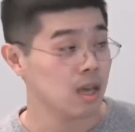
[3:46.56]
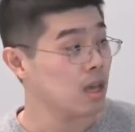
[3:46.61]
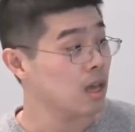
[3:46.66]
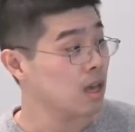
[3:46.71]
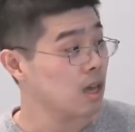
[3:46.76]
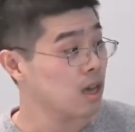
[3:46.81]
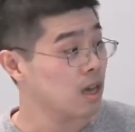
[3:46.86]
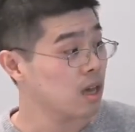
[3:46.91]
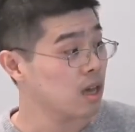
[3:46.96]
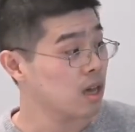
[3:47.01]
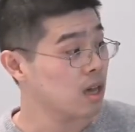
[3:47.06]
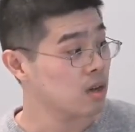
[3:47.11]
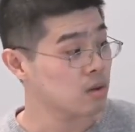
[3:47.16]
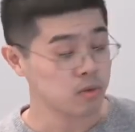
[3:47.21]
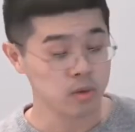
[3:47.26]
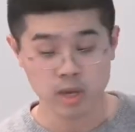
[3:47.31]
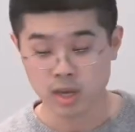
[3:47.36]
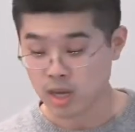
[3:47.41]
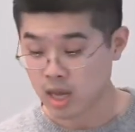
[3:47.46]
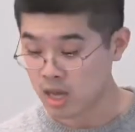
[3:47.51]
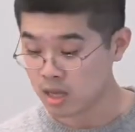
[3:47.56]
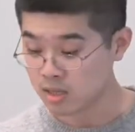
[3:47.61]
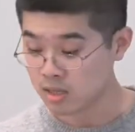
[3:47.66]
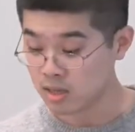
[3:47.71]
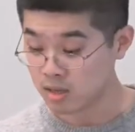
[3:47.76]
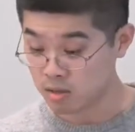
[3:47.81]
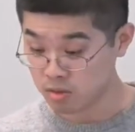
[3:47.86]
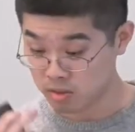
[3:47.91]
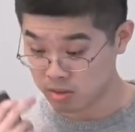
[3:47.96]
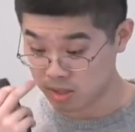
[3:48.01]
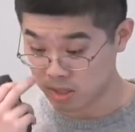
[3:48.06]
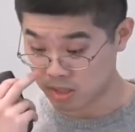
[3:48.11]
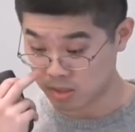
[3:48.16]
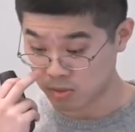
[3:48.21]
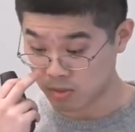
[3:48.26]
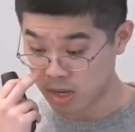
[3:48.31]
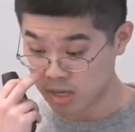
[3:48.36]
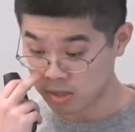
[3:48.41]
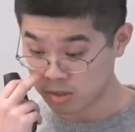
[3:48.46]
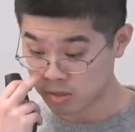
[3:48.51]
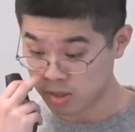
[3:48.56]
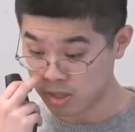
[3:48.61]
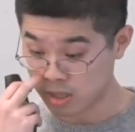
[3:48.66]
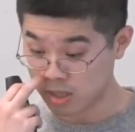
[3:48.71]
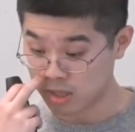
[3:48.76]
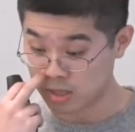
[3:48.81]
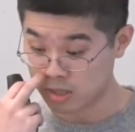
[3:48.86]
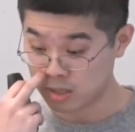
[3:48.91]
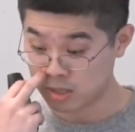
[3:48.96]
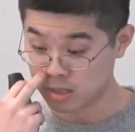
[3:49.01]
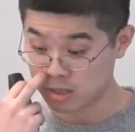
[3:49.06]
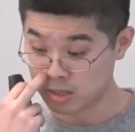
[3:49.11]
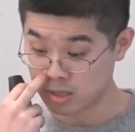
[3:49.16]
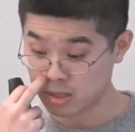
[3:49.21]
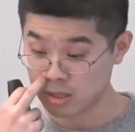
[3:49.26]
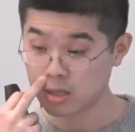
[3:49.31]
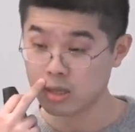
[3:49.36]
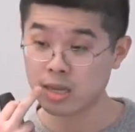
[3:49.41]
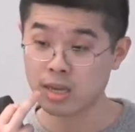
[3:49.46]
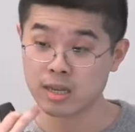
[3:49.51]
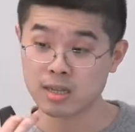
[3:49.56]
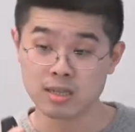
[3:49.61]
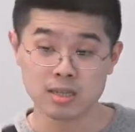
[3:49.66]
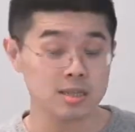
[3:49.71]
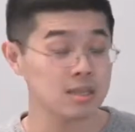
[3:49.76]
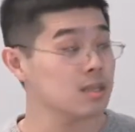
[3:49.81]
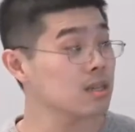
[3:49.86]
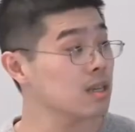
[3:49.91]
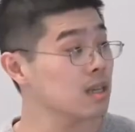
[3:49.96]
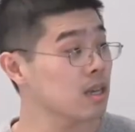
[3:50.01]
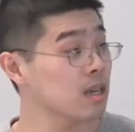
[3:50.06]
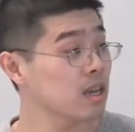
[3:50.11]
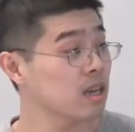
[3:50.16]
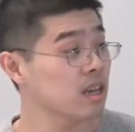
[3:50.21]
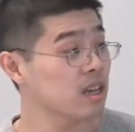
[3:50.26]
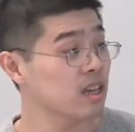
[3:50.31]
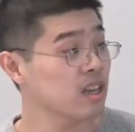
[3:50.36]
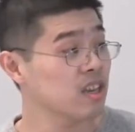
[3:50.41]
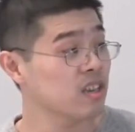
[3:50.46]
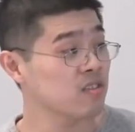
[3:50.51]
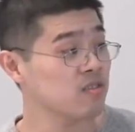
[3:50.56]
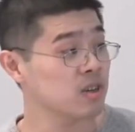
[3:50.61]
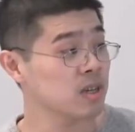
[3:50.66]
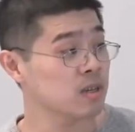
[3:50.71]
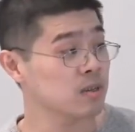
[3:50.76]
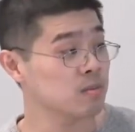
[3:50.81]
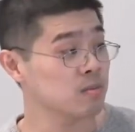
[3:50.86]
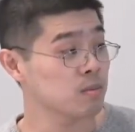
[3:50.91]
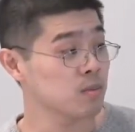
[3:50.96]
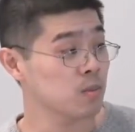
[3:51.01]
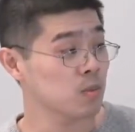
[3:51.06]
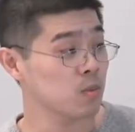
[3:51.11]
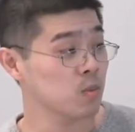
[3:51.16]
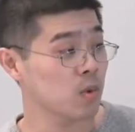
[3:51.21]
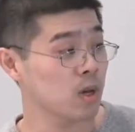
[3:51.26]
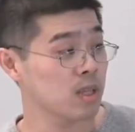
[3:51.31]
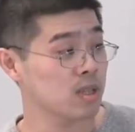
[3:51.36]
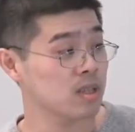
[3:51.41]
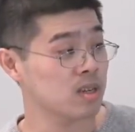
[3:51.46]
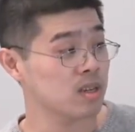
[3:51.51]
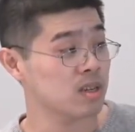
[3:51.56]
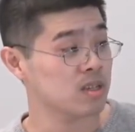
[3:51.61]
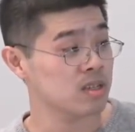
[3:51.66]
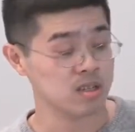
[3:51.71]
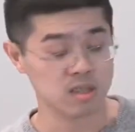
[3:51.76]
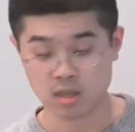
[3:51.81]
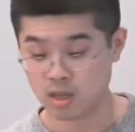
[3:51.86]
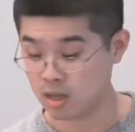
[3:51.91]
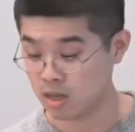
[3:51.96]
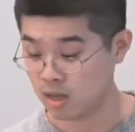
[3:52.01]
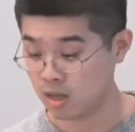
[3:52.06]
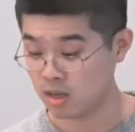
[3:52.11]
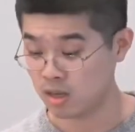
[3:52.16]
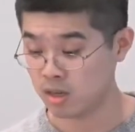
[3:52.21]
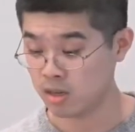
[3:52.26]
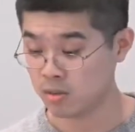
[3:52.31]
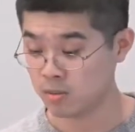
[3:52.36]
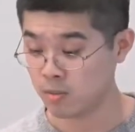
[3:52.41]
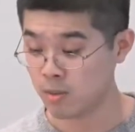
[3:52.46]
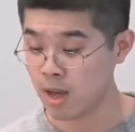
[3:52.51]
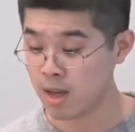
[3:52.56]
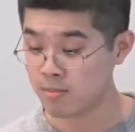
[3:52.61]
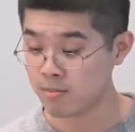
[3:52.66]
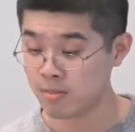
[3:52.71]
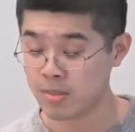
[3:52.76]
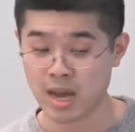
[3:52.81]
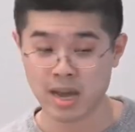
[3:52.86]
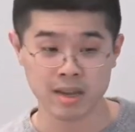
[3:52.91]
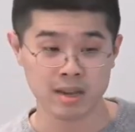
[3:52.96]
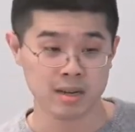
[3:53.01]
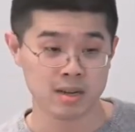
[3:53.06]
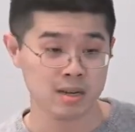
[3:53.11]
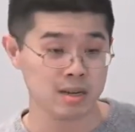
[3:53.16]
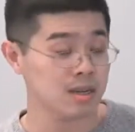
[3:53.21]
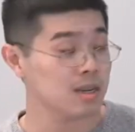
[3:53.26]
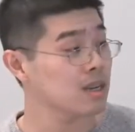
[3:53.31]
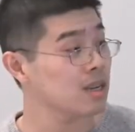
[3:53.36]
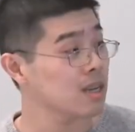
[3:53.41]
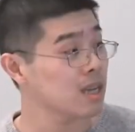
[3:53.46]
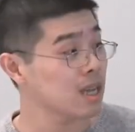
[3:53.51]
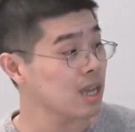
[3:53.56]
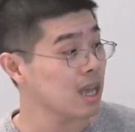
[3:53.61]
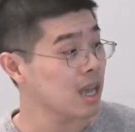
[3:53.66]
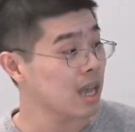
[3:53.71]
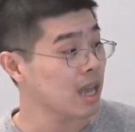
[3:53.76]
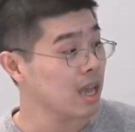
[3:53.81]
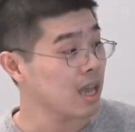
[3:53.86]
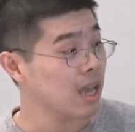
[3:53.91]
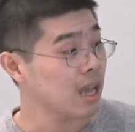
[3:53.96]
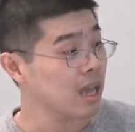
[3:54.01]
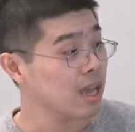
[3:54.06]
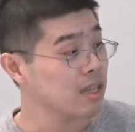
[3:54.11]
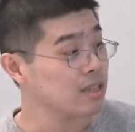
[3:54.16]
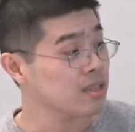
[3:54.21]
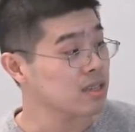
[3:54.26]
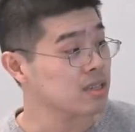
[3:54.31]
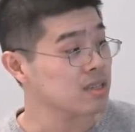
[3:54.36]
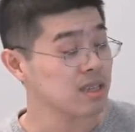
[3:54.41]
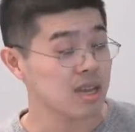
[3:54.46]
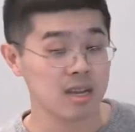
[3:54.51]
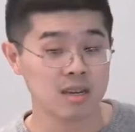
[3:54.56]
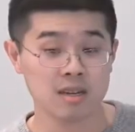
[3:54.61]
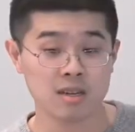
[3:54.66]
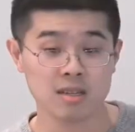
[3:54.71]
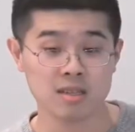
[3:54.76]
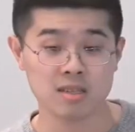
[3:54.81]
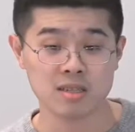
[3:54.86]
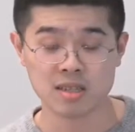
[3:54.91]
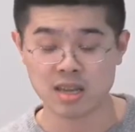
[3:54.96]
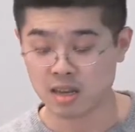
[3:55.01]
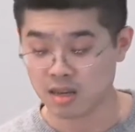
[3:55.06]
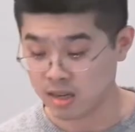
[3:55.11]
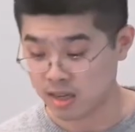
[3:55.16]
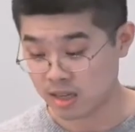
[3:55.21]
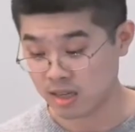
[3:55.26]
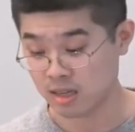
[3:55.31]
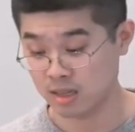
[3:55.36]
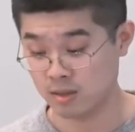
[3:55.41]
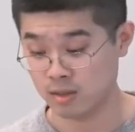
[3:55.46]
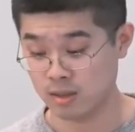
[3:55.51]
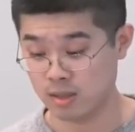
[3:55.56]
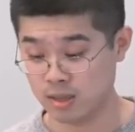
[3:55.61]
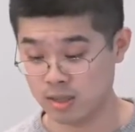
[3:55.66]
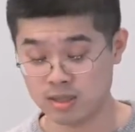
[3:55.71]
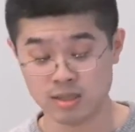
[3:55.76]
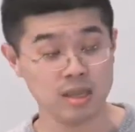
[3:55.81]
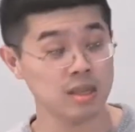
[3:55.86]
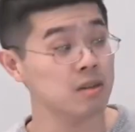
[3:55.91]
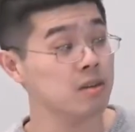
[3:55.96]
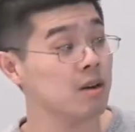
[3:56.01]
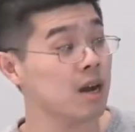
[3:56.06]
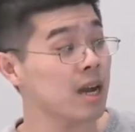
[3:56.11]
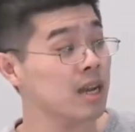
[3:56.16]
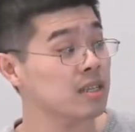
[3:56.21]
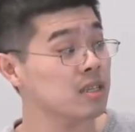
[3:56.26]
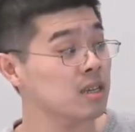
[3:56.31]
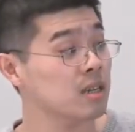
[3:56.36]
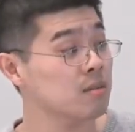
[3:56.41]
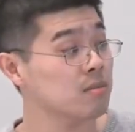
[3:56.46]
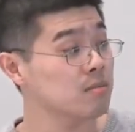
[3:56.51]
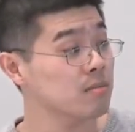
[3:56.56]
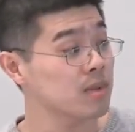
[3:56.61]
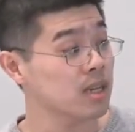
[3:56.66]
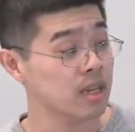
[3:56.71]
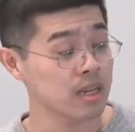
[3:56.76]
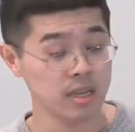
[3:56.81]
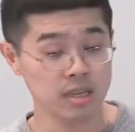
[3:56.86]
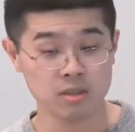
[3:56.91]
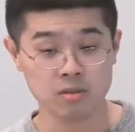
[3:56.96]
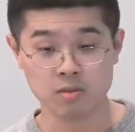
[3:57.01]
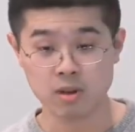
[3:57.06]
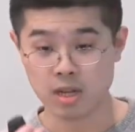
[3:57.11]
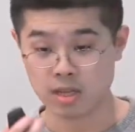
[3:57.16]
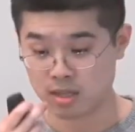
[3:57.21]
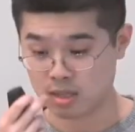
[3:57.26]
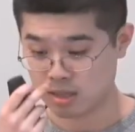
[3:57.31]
A uh, quick answer to this question is yes, even when there's only one buyer and the seller is selling single item in each round.